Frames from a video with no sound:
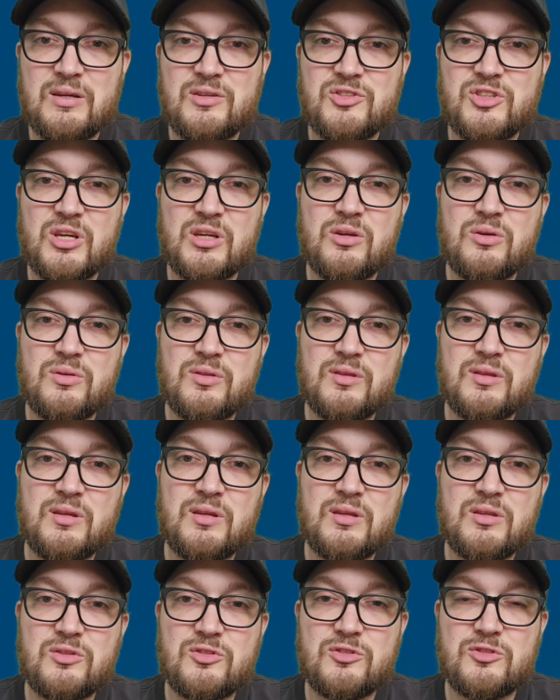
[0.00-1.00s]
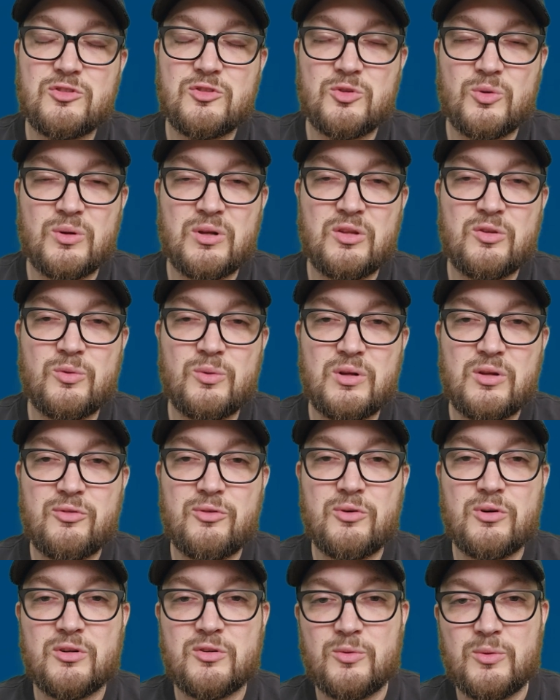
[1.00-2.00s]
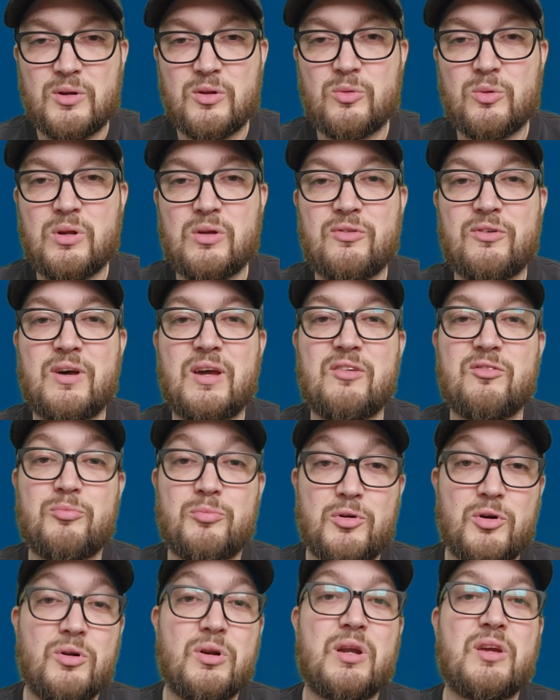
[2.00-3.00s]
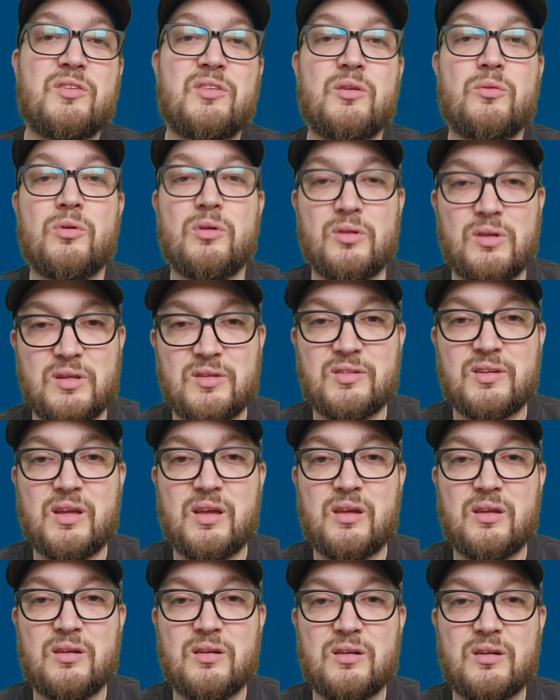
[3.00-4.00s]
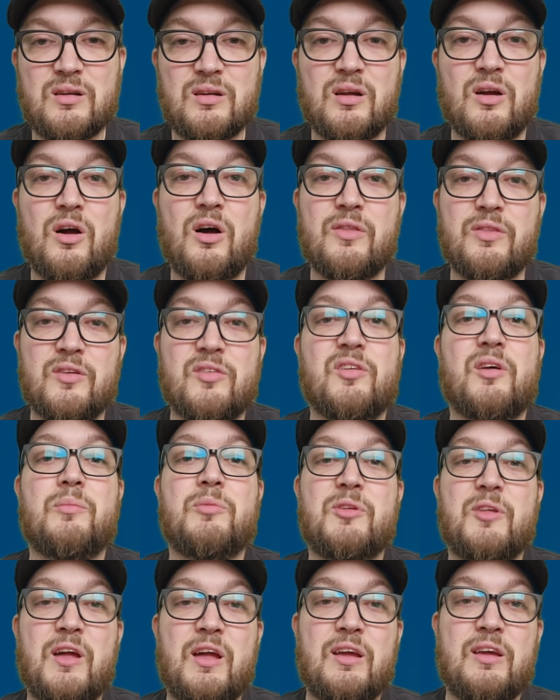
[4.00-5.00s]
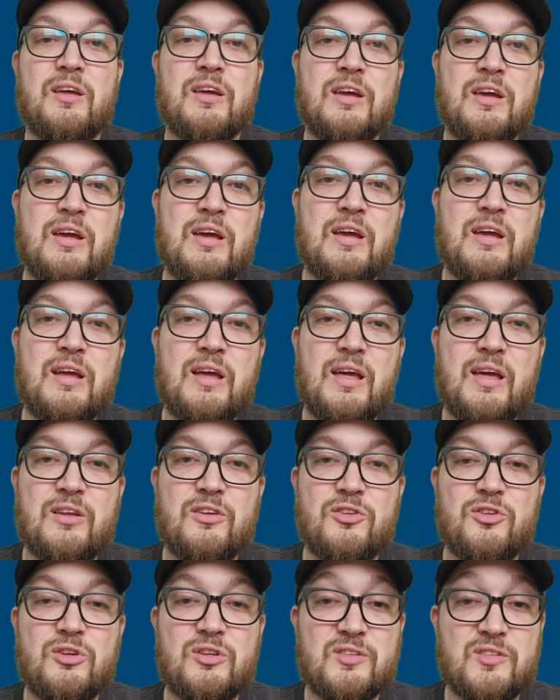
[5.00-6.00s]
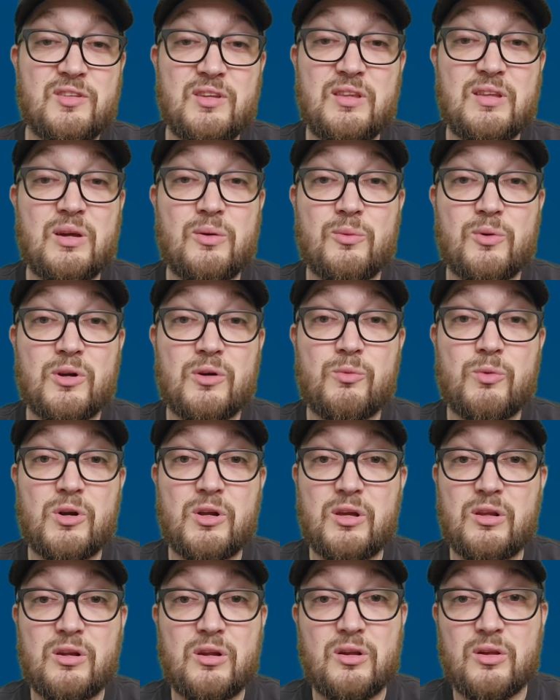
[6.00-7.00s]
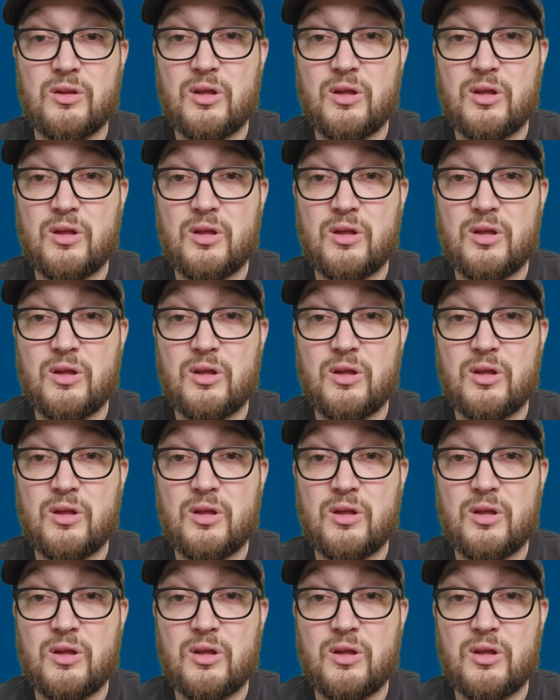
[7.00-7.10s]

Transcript: Check out the 2024-2025 progress and release calendar on the Substack, and you can see that we're working on